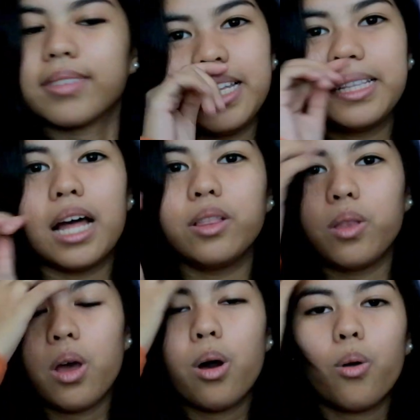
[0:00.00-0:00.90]
Next thing
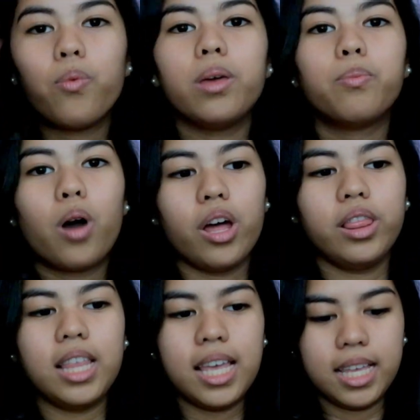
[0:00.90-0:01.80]
that we
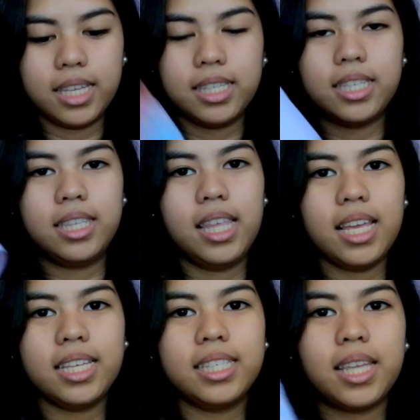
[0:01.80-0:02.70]
bought is
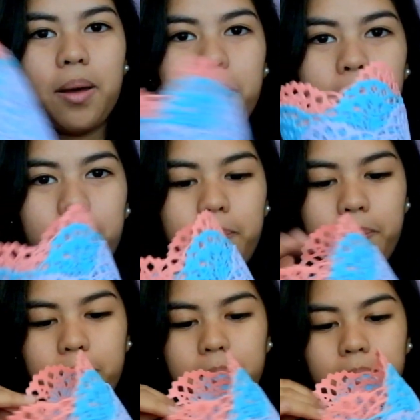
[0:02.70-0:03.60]
this
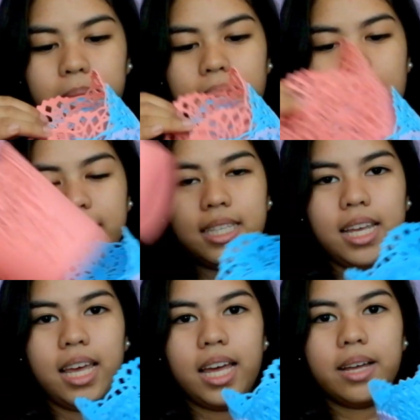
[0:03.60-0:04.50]

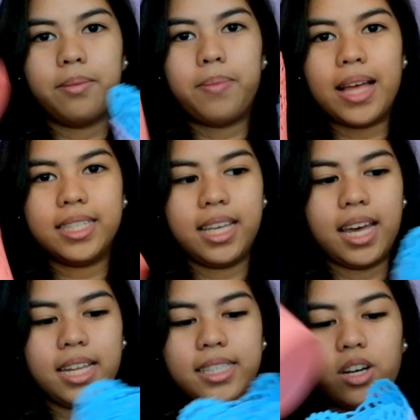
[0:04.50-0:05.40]
plastic
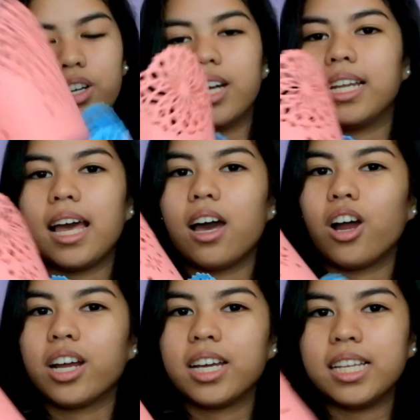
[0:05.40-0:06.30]
basket,
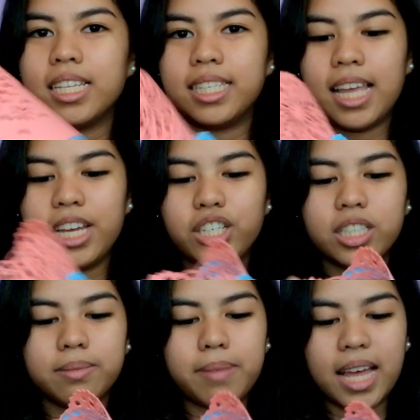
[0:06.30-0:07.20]

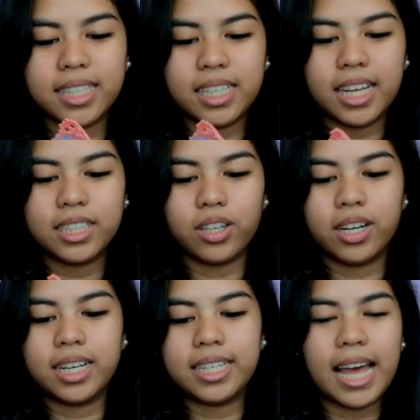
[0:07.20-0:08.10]
organizing
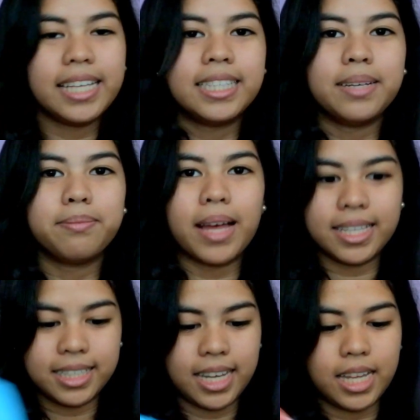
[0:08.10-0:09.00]

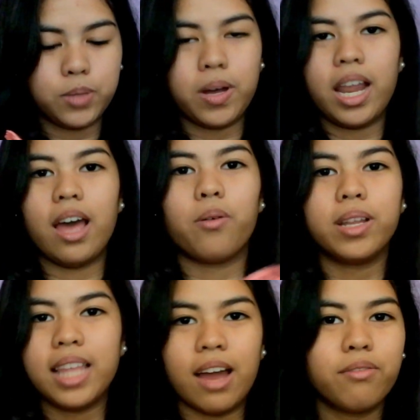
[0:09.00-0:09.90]
basket,
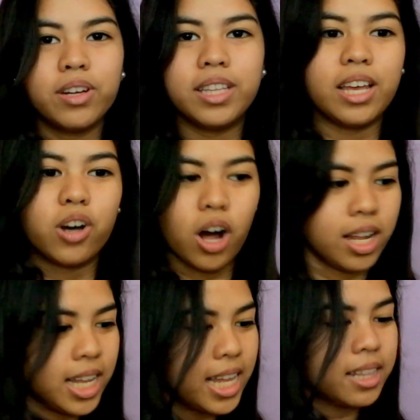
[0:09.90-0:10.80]
whatever they
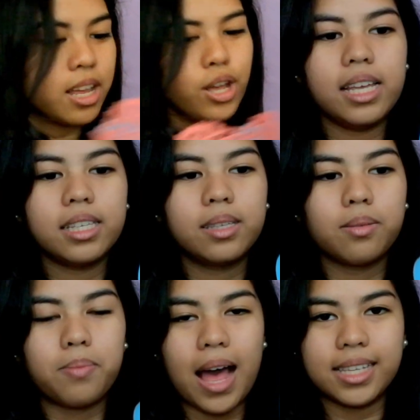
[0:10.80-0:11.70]
call it. These
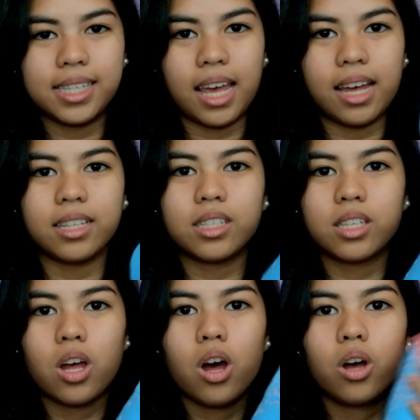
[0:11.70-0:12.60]
baskets
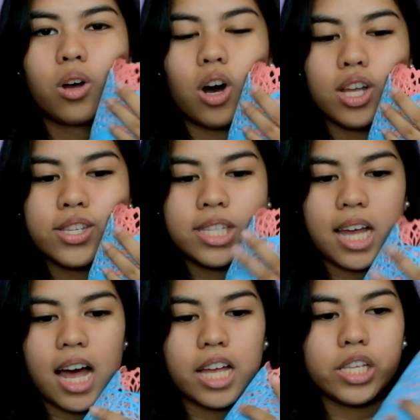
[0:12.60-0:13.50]
cost
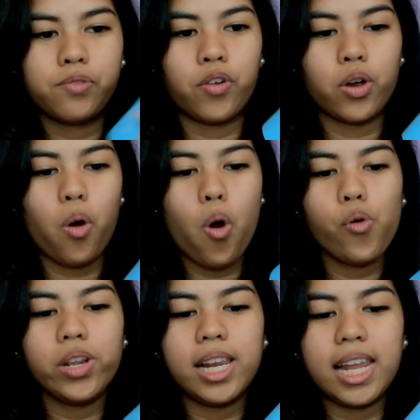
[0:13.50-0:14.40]
us for
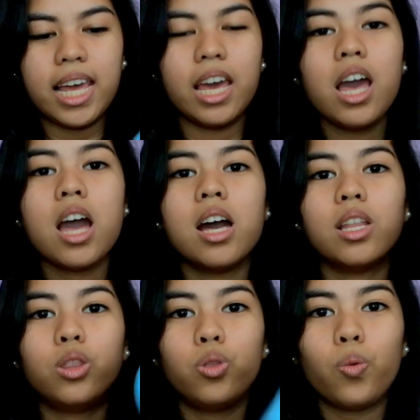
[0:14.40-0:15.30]
only
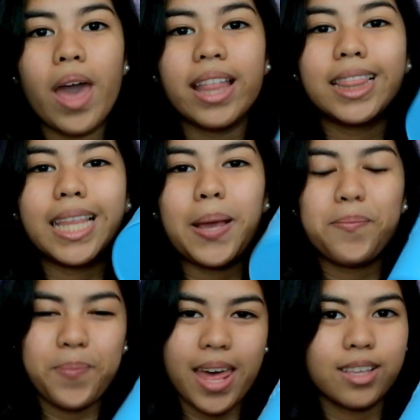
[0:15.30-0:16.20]

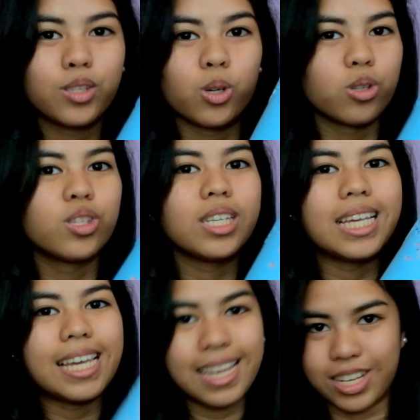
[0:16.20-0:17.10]
20 pesos
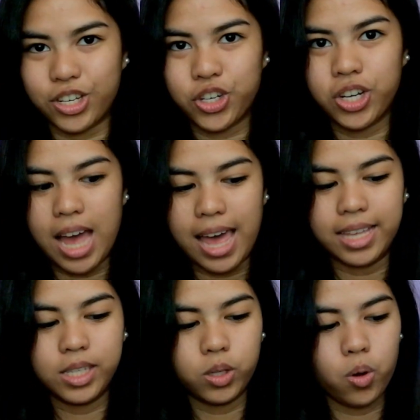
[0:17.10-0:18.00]
each,
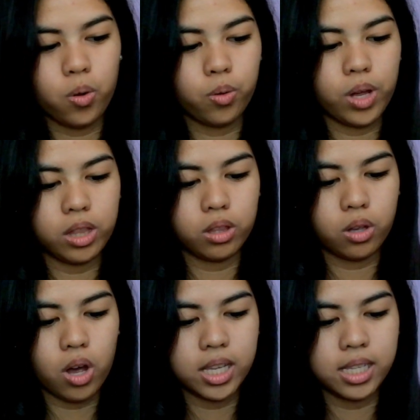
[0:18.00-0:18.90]
guys. So it
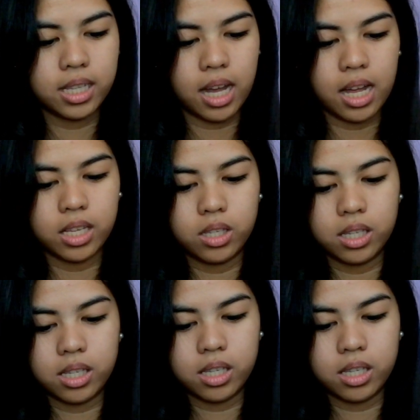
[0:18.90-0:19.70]
cost us